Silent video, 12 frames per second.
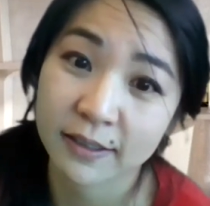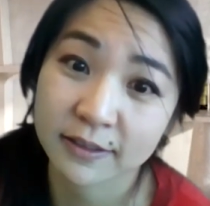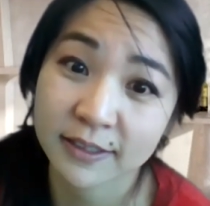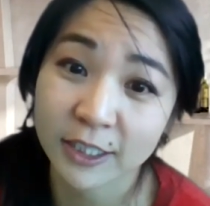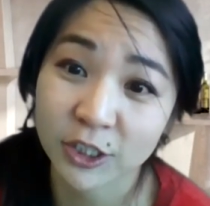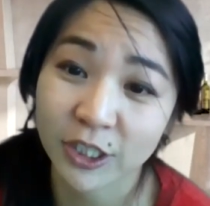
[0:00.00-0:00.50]

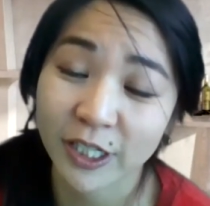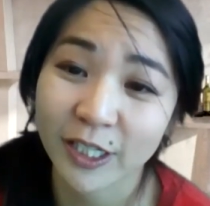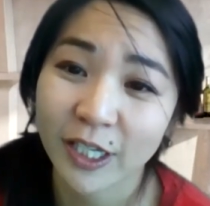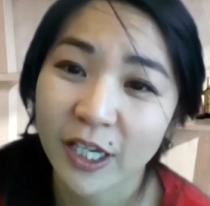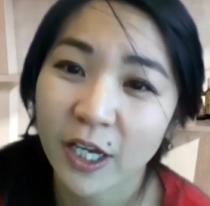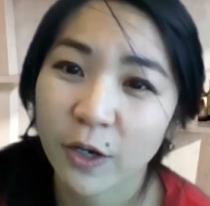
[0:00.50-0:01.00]
session,
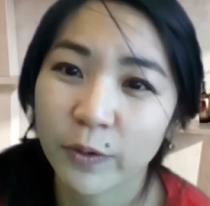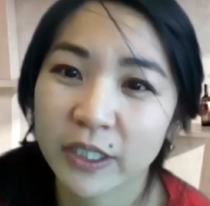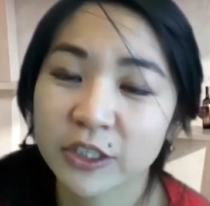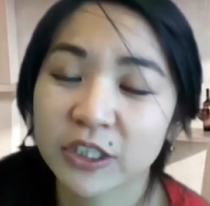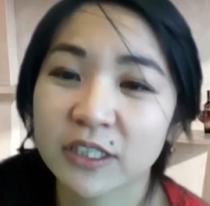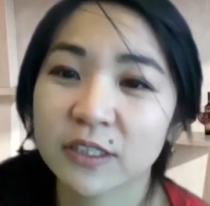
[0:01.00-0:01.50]

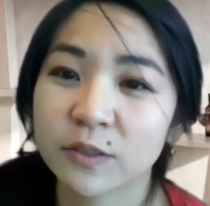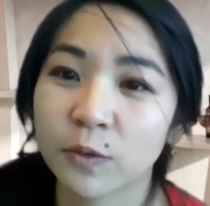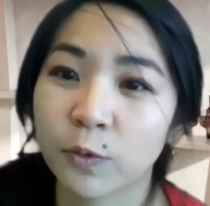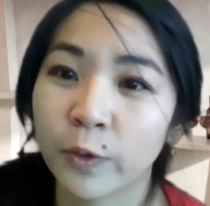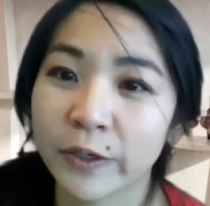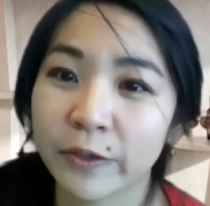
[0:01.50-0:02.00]
where she's
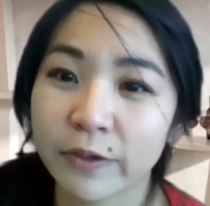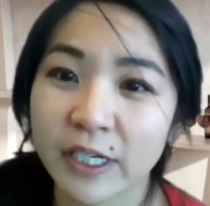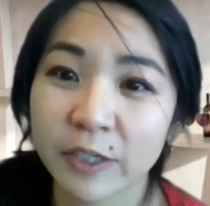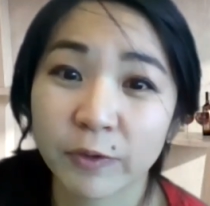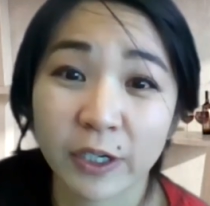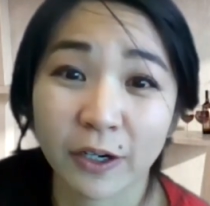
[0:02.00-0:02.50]
wondering
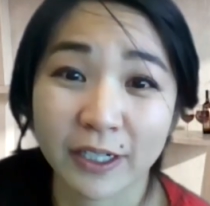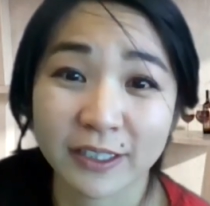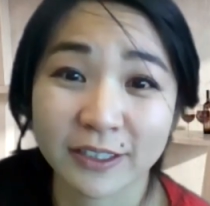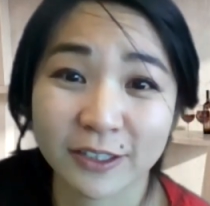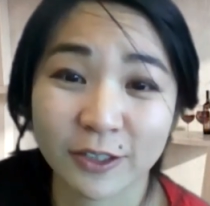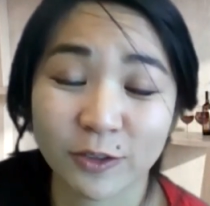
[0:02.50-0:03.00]
in
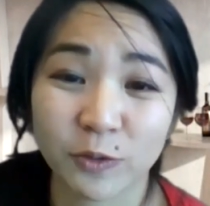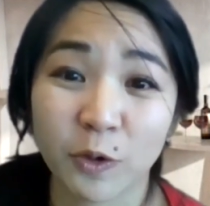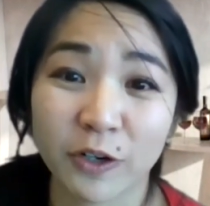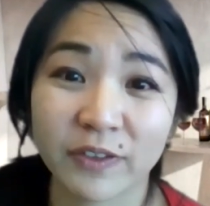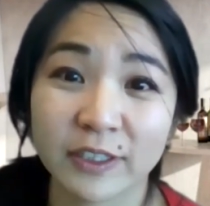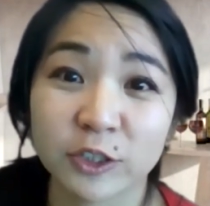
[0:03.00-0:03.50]
regards to
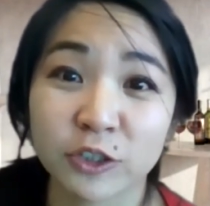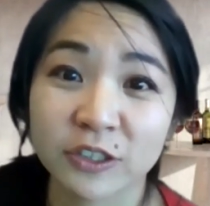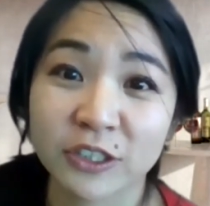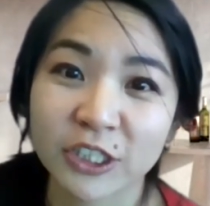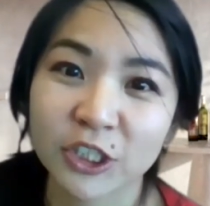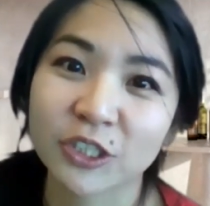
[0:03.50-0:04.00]
more of the
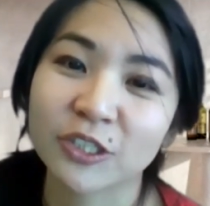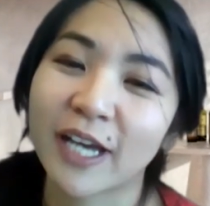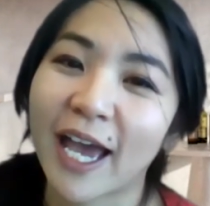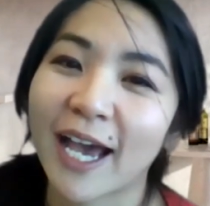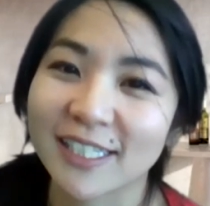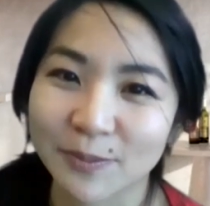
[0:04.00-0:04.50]
traditional
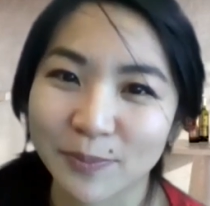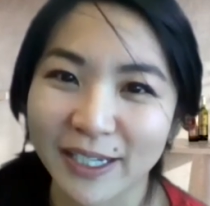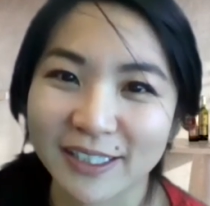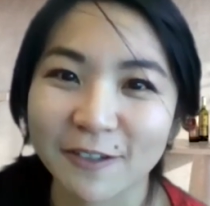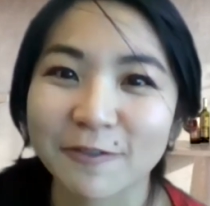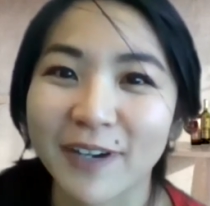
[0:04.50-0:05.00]

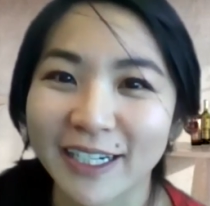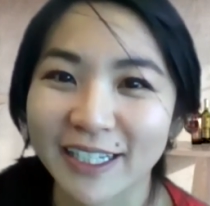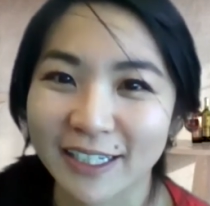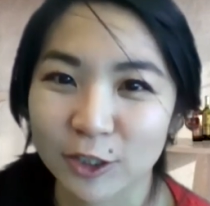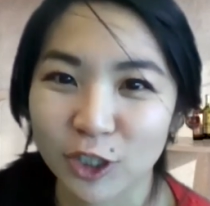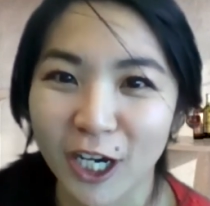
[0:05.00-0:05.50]
aspects of finding
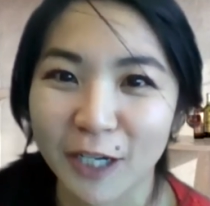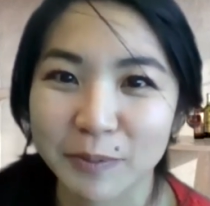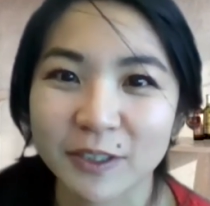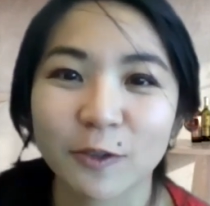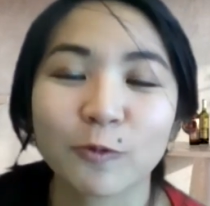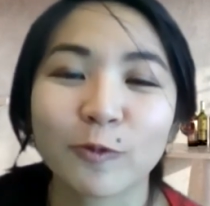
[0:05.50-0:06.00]
a job.
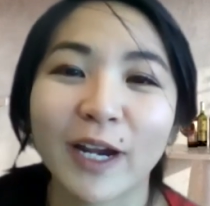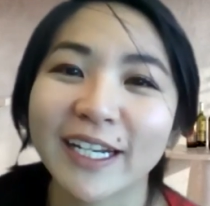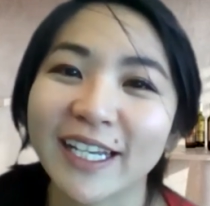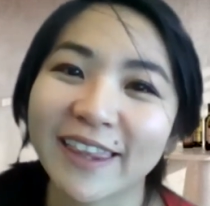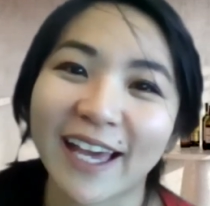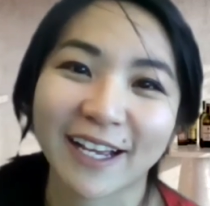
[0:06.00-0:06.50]
So
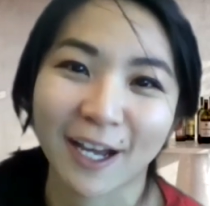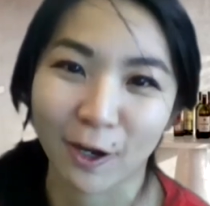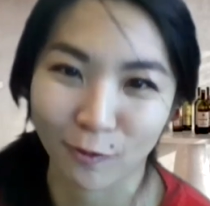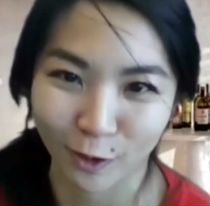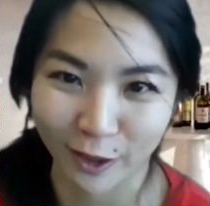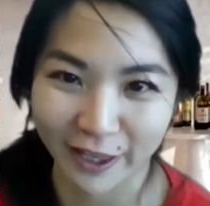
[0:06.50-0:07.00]
writing that
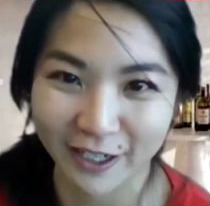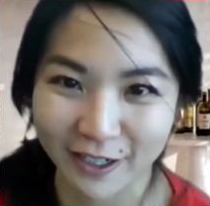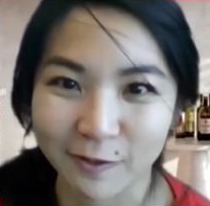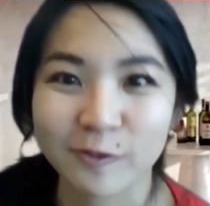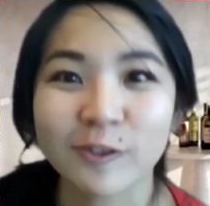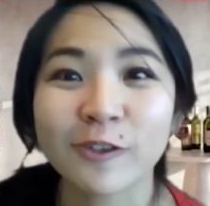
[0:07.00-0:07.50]
cover
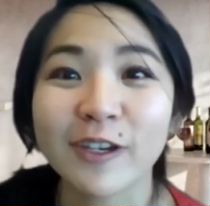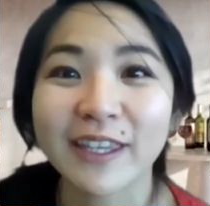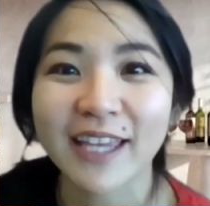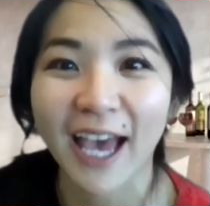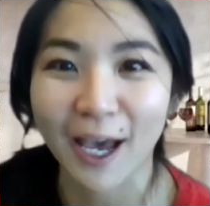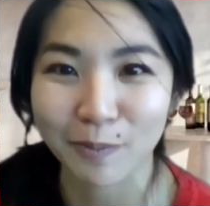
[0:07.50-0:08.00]
letter, doing
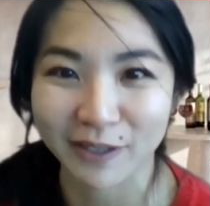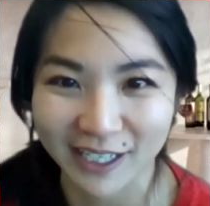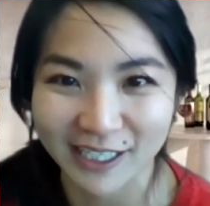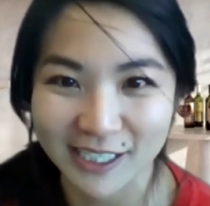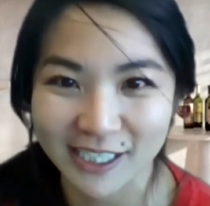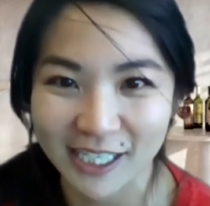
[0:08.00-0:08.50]
the
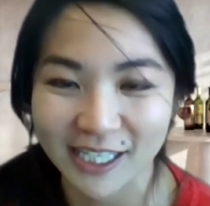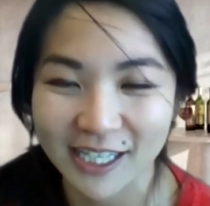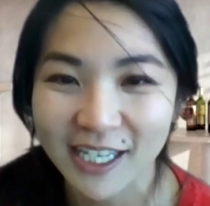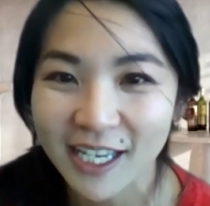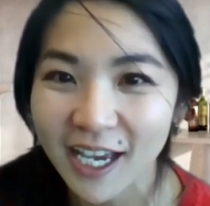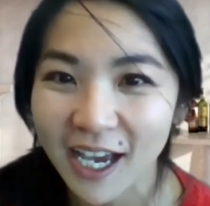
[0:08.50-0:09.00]
application
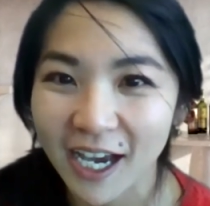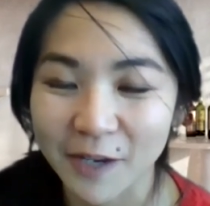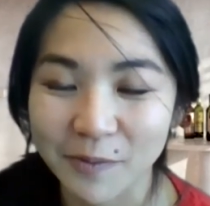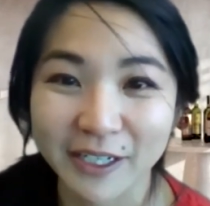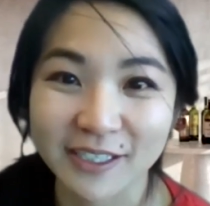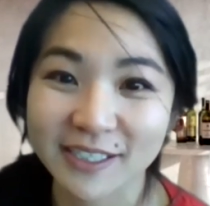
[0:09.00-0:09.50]

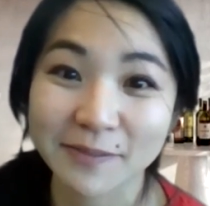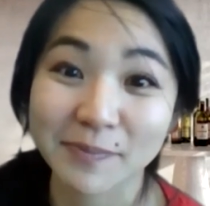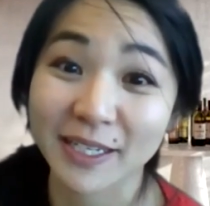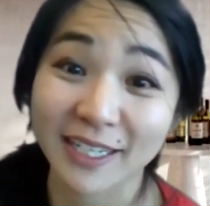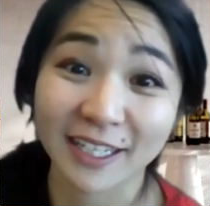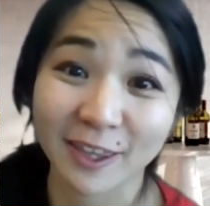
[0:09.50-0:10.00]
that you're
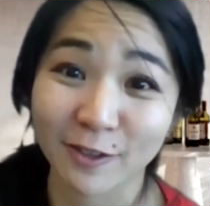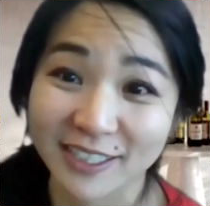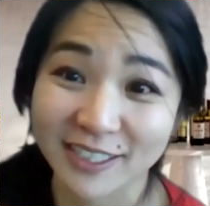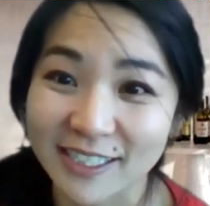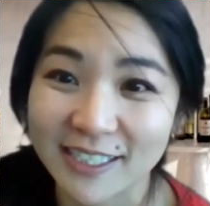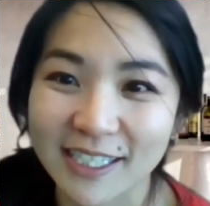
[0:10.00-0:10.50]
submitting through the
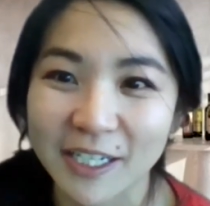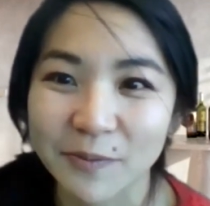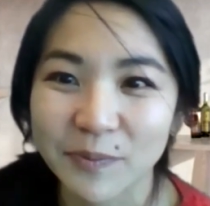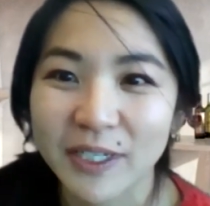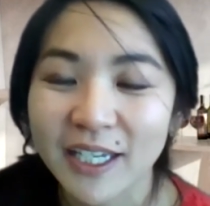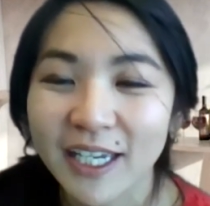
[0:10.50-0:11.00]
system.
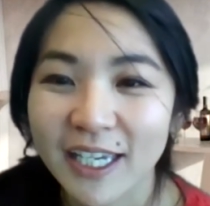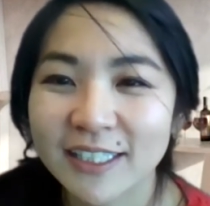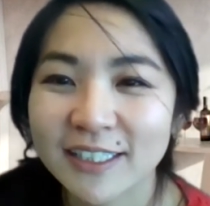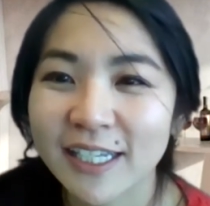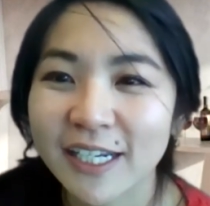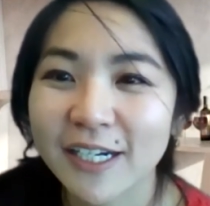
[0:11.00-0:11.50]

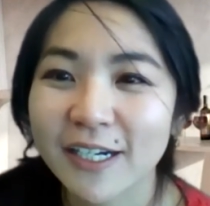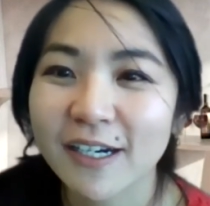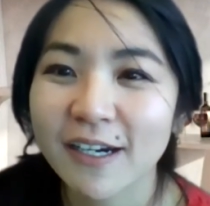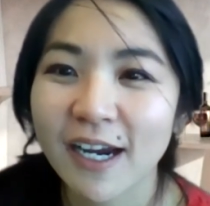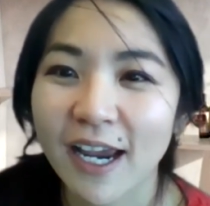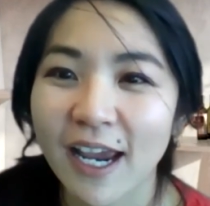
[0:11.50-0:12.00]
Is
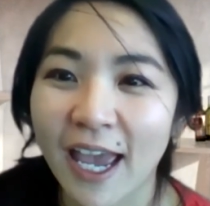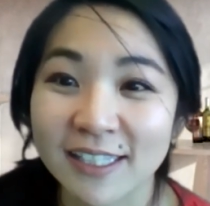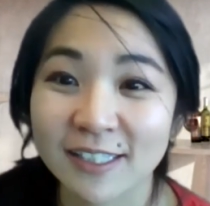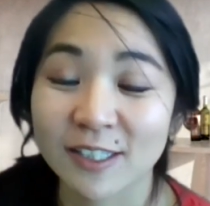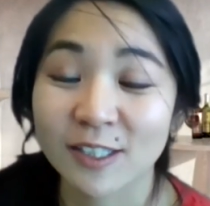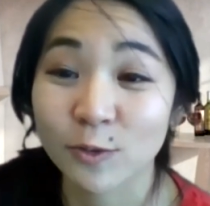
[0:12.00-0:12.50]
there, as
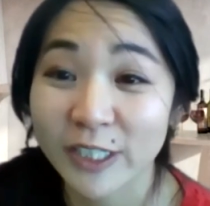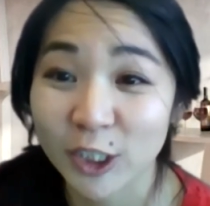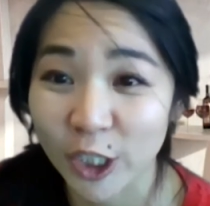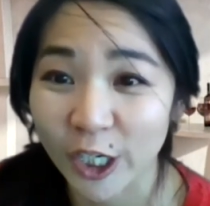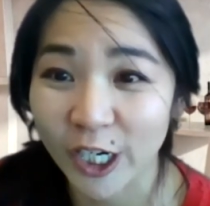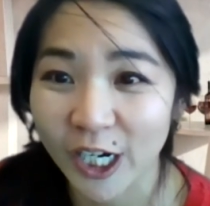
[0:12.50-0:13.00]
a
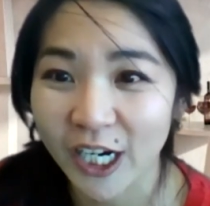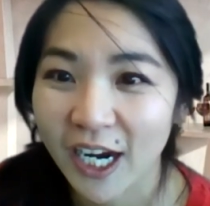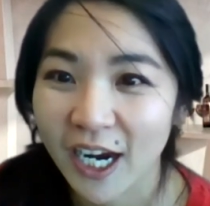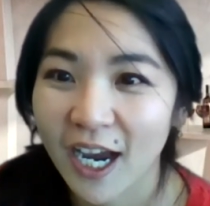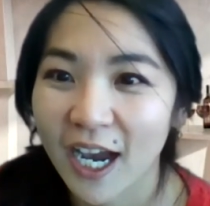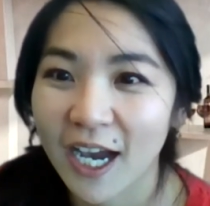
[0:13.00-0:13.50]
switcher,
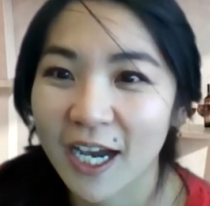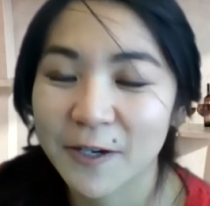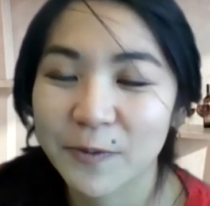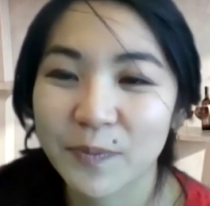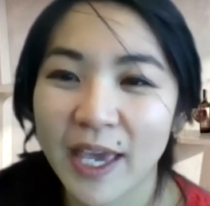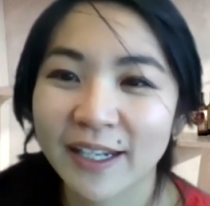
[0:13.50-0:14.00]

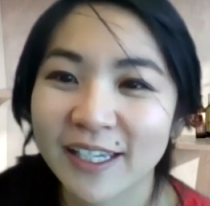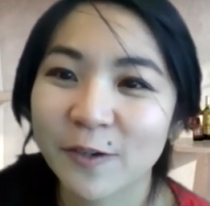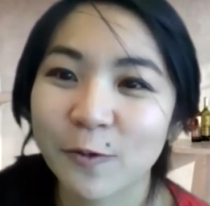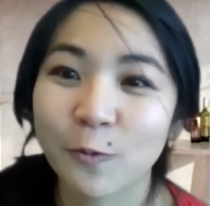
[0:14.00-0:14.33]
any